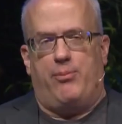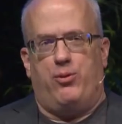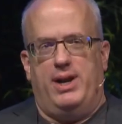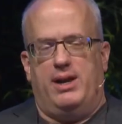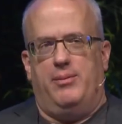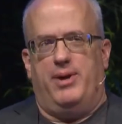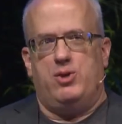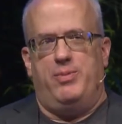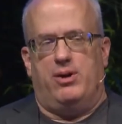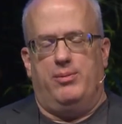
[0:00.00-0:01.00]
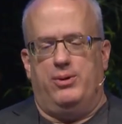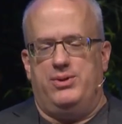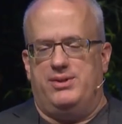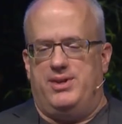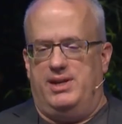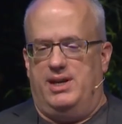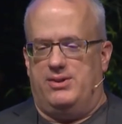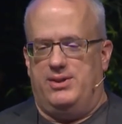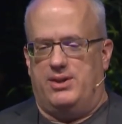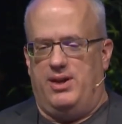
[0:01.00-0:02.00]
operating in a much better mode since then.
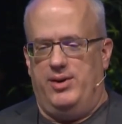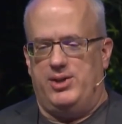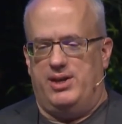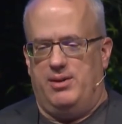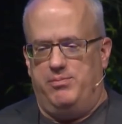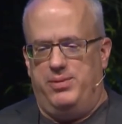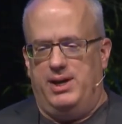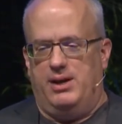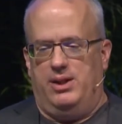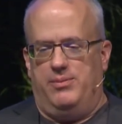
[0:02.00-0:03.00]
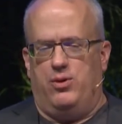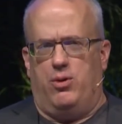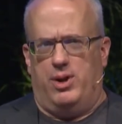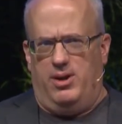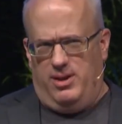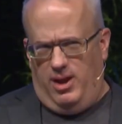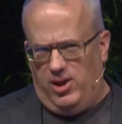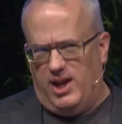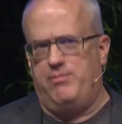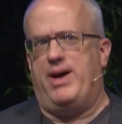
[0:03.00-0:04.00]
ES6 obviously is a big leap forward.
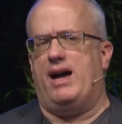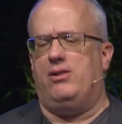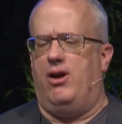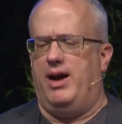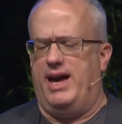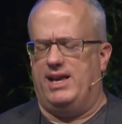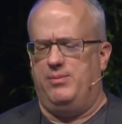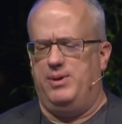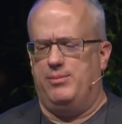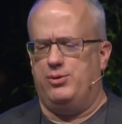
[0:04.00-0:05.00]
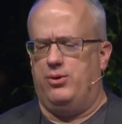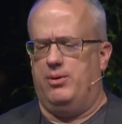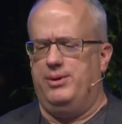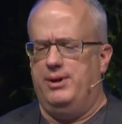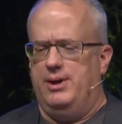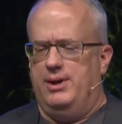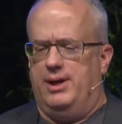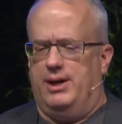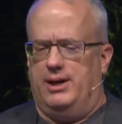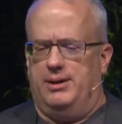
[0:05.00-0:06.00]
A lot of backlog had to be absorbed.
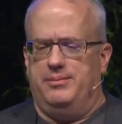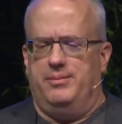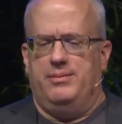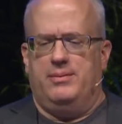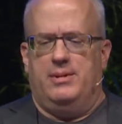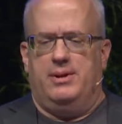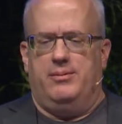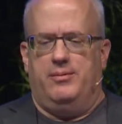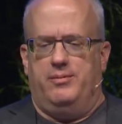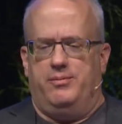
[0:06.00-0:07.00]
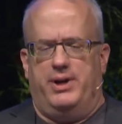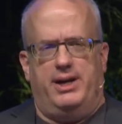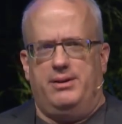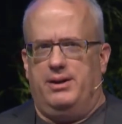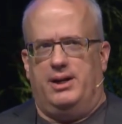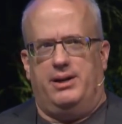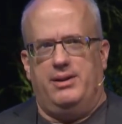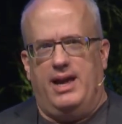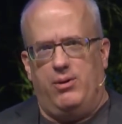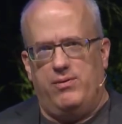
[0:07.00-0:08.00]

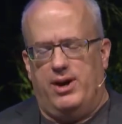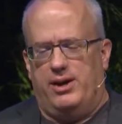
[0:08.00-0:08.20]
But now we've